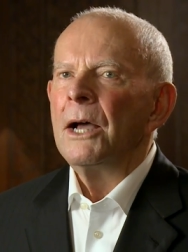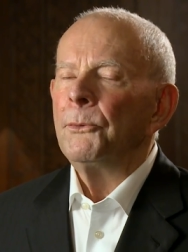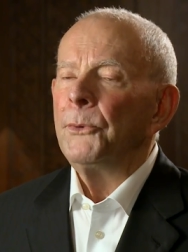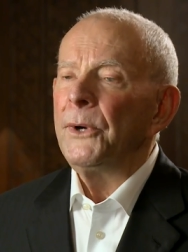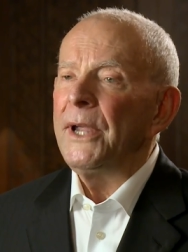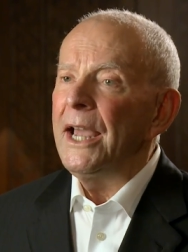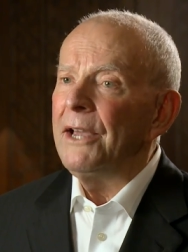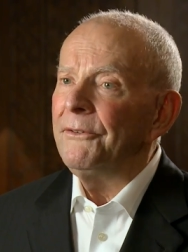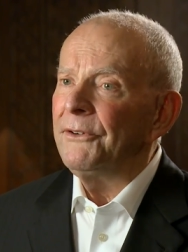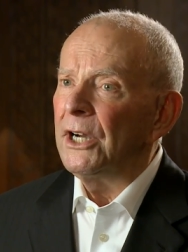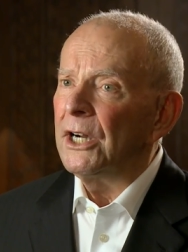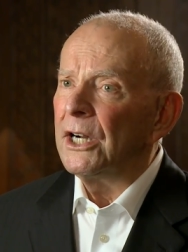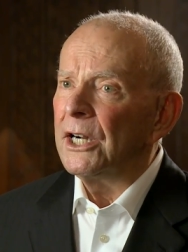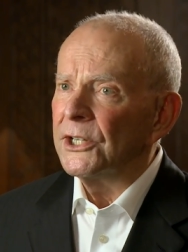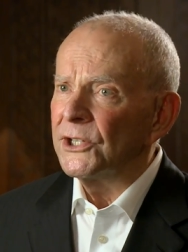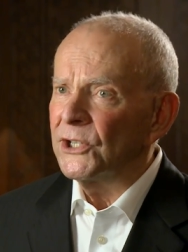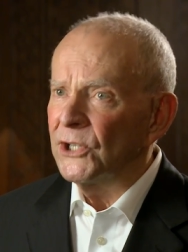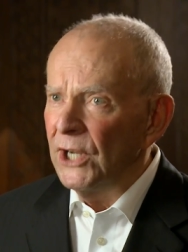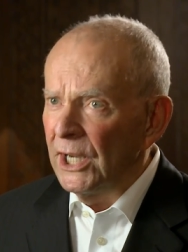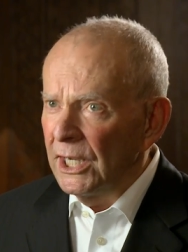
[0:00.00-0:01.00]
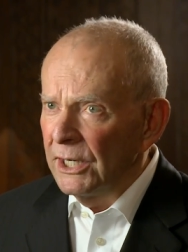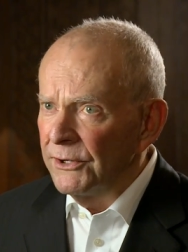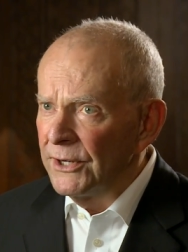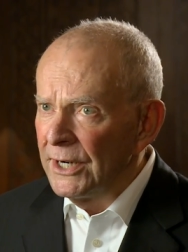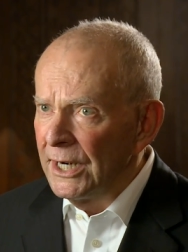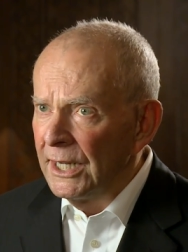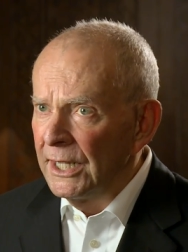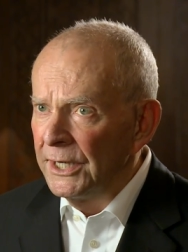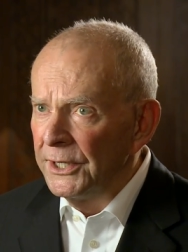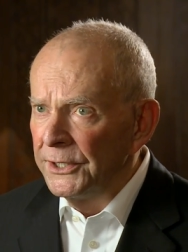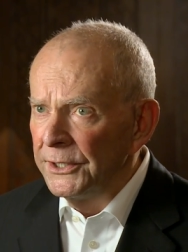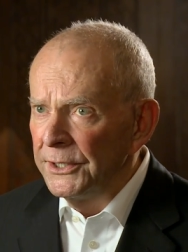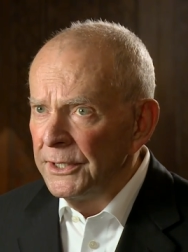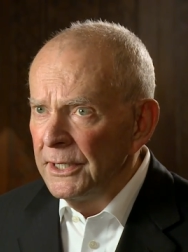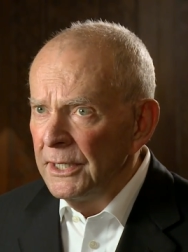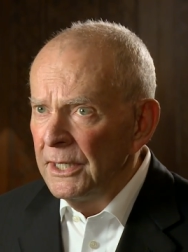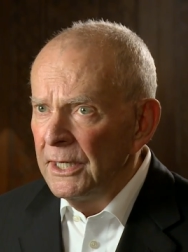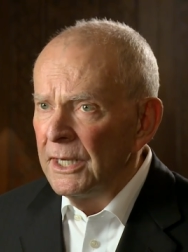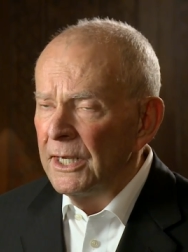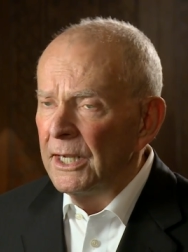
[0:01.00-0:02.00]
We have a house here in
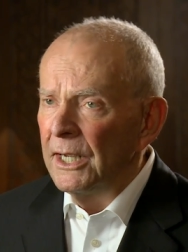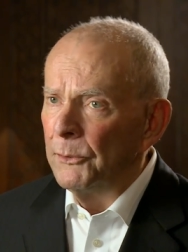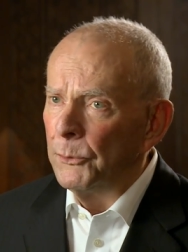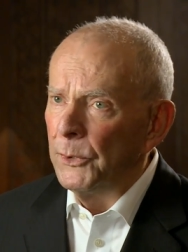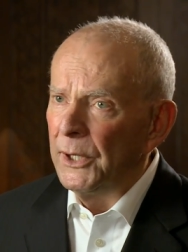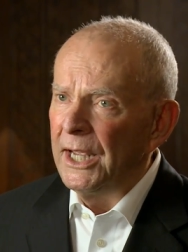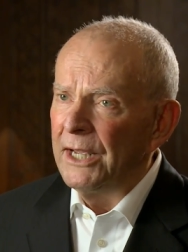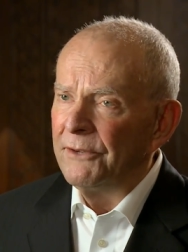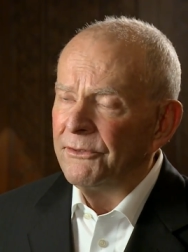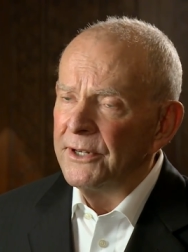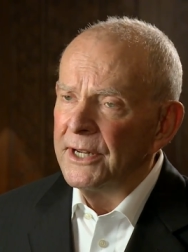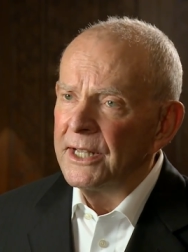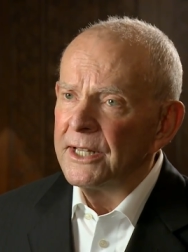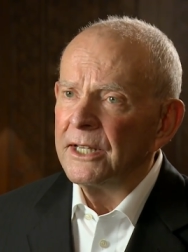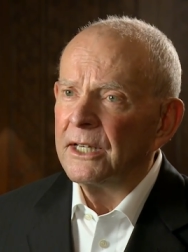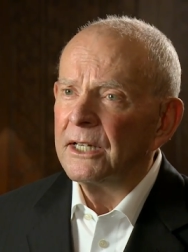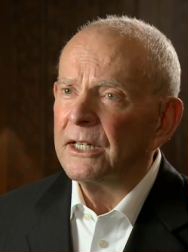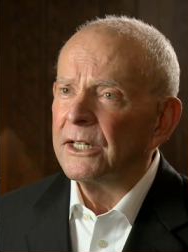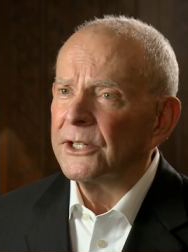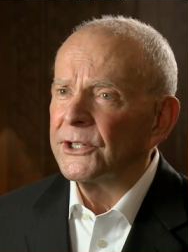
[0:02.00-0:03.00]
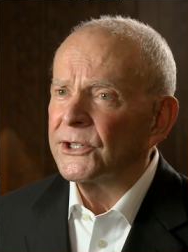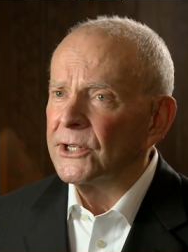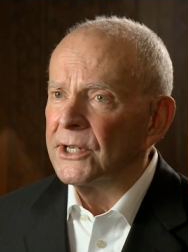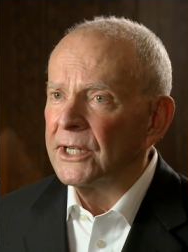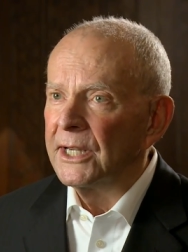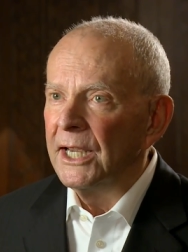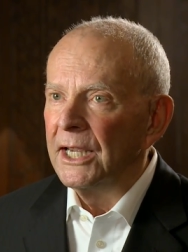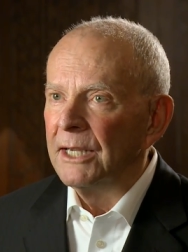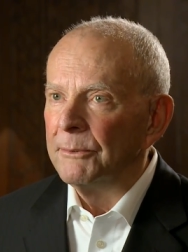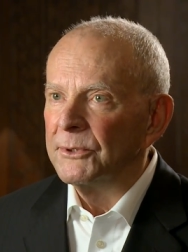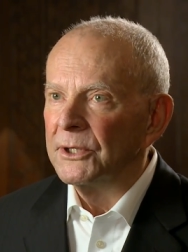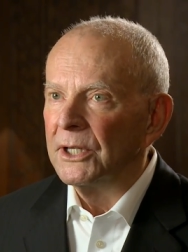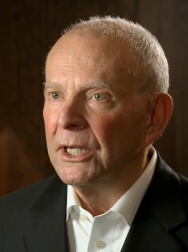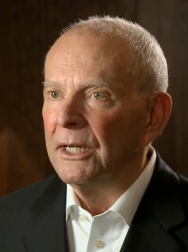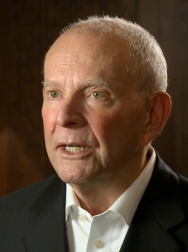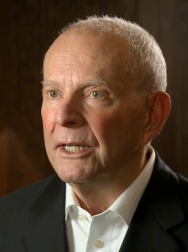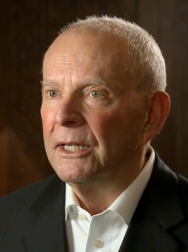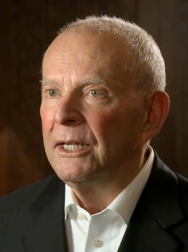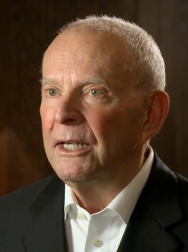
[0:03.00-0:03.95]
London, yes. And we have another house in Cape Town.